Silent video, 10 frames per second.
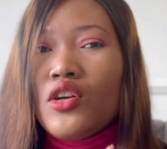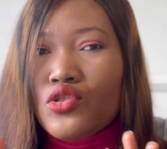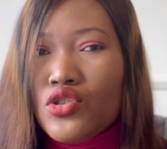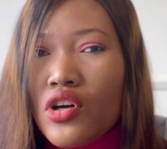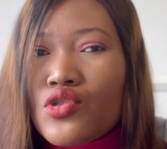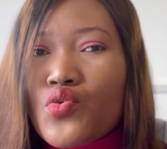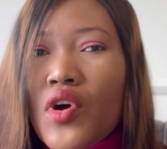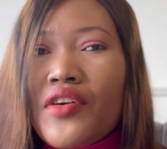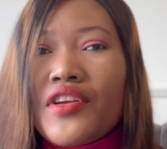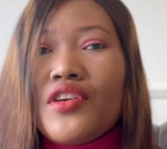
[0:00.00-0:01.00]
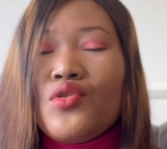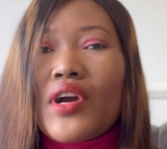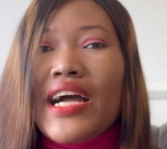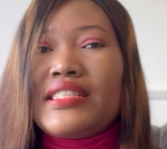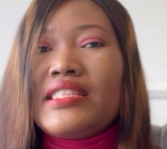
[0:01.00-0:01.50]
don't worry, you
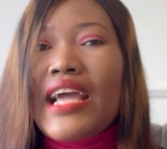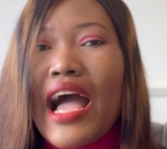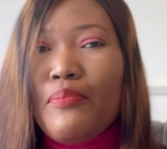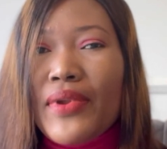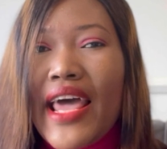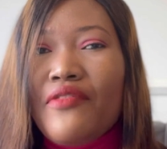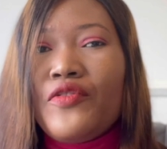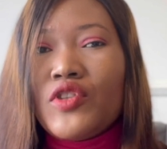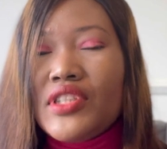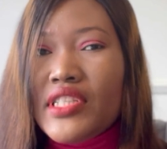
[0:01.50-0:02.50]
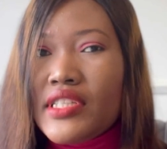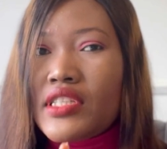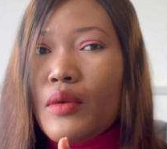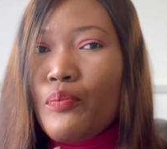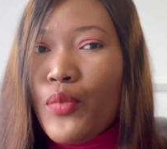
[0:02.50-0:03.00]
can still apply for
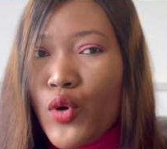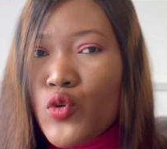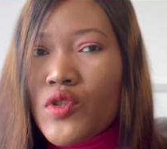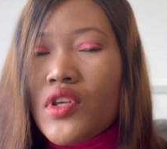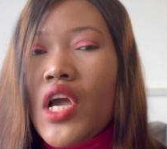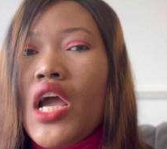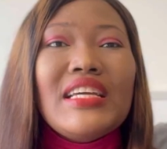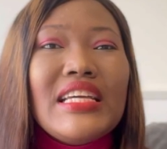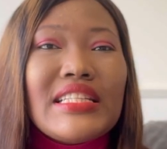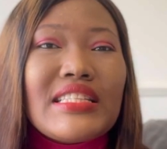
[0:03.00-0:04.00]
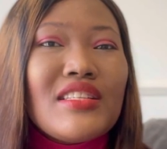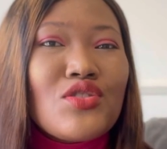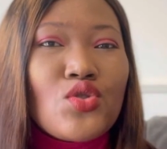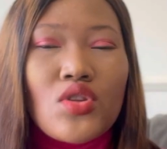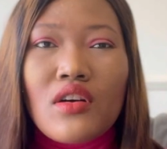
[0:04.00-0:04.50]
this post. It
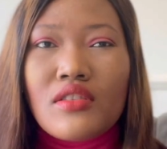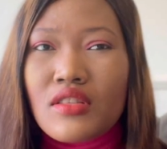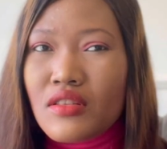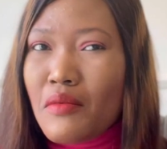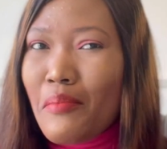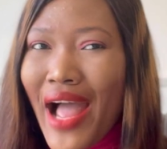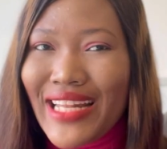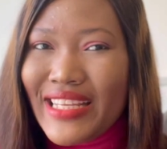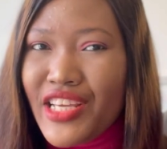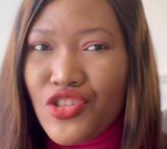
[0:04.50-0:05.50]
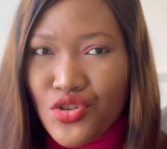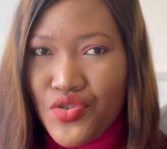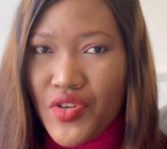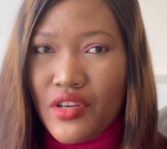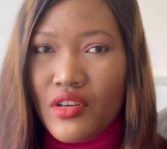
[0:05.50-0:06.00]
is not
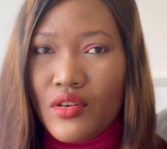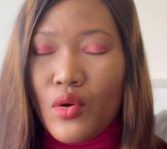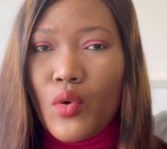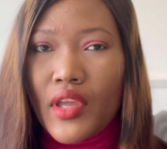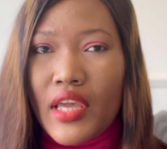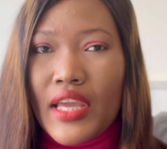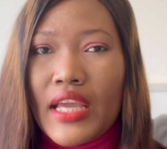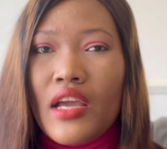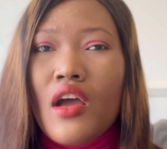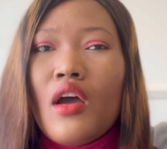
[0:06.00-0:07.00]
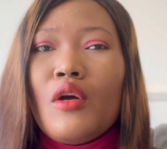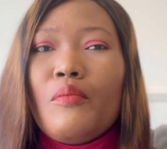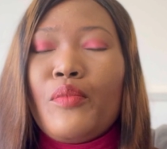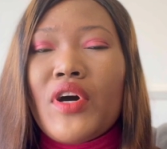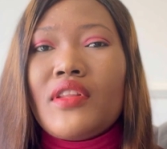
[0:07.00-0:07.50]
mandatory, okay?
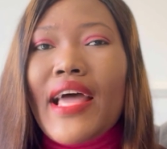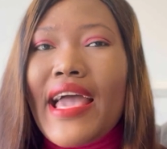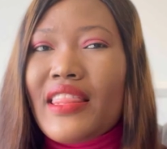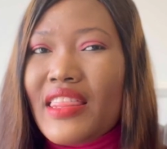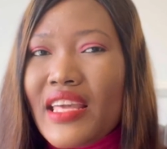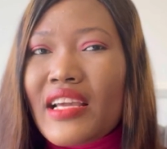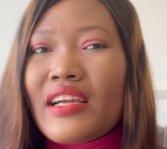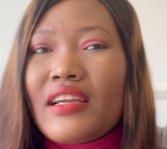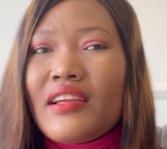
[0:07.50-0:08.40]
But I think